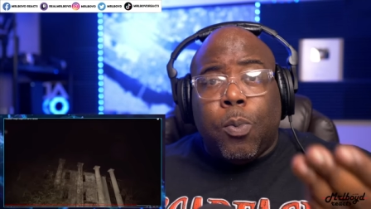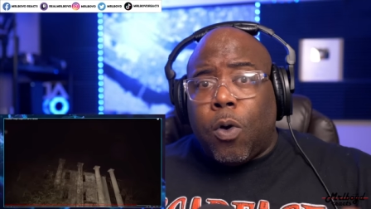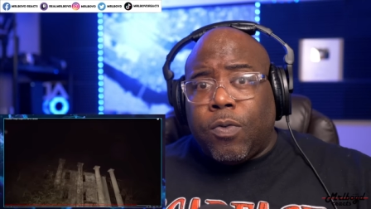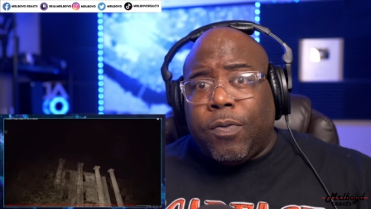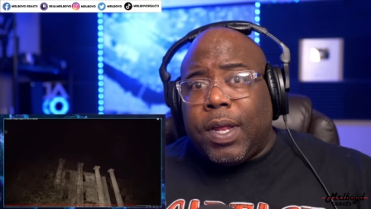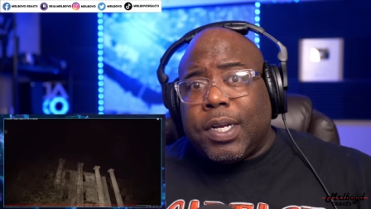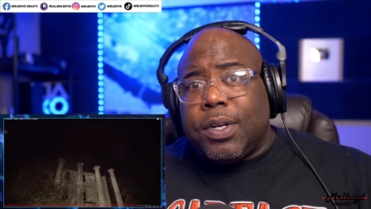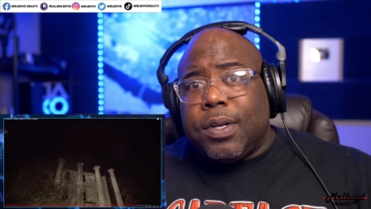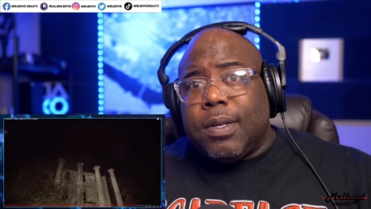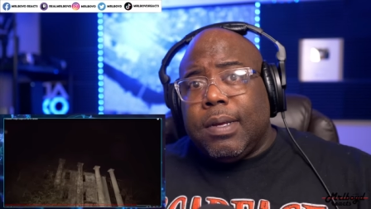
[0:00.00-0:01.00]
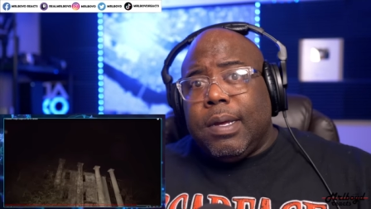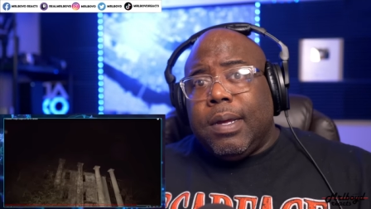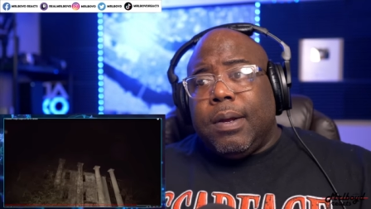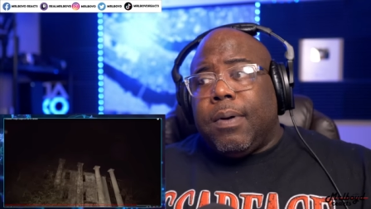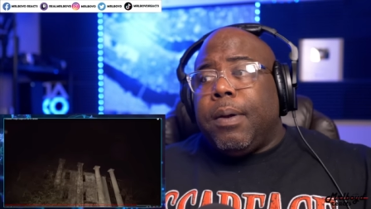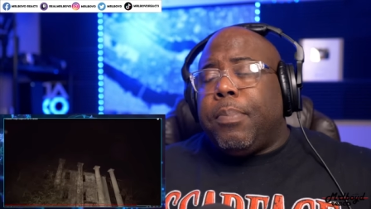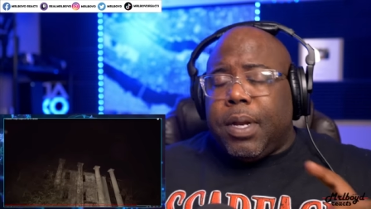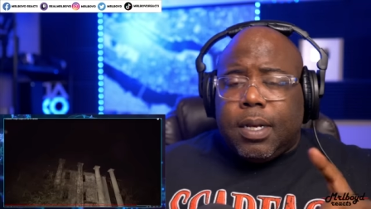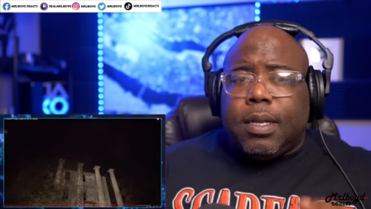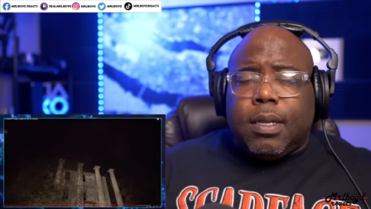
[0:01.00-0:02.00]
reflection, right?
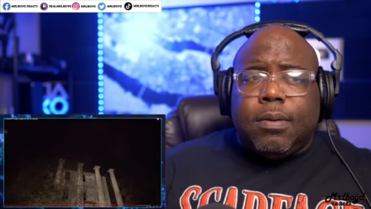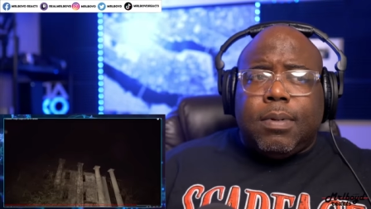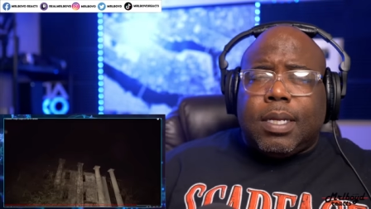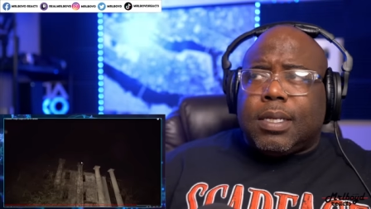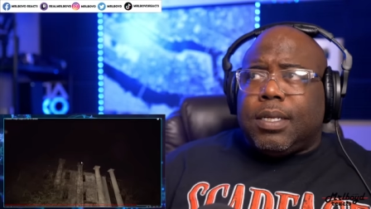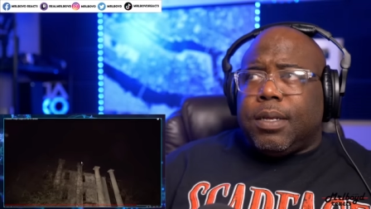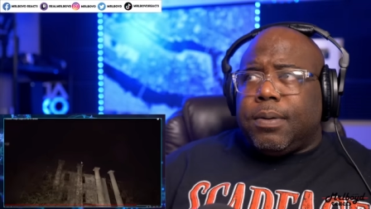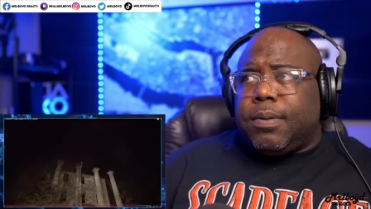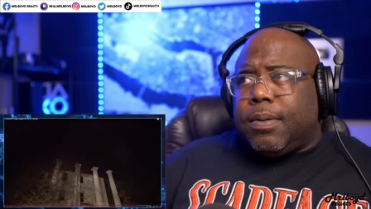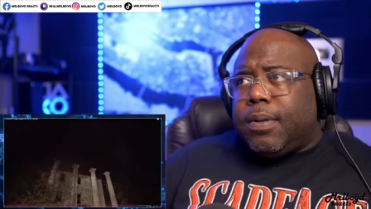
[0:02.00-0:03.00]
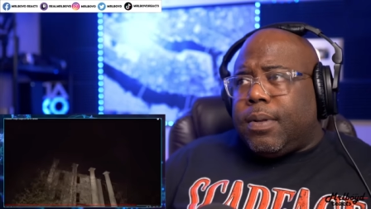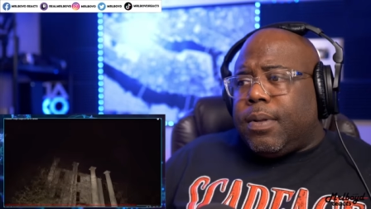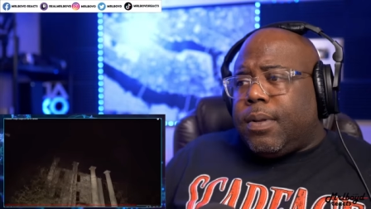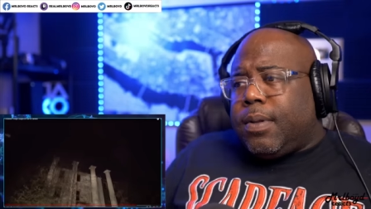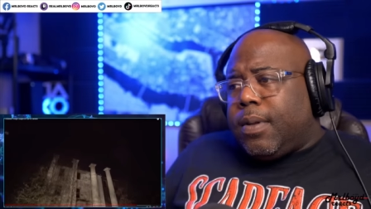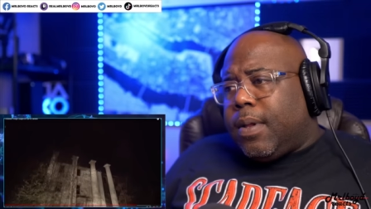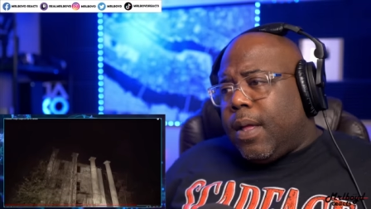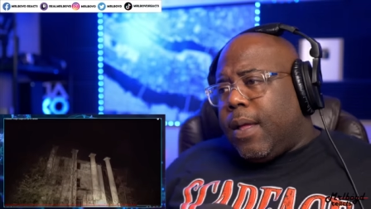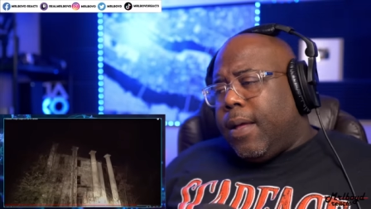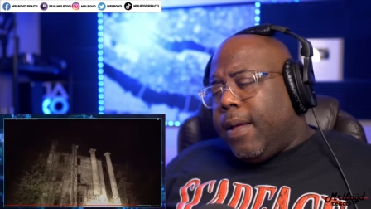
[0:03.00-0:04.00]
But let's continue. Anyone else to be
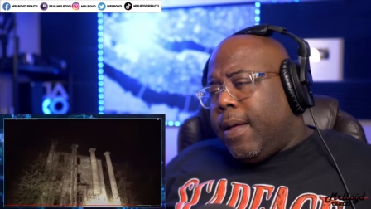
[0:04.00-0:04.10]
there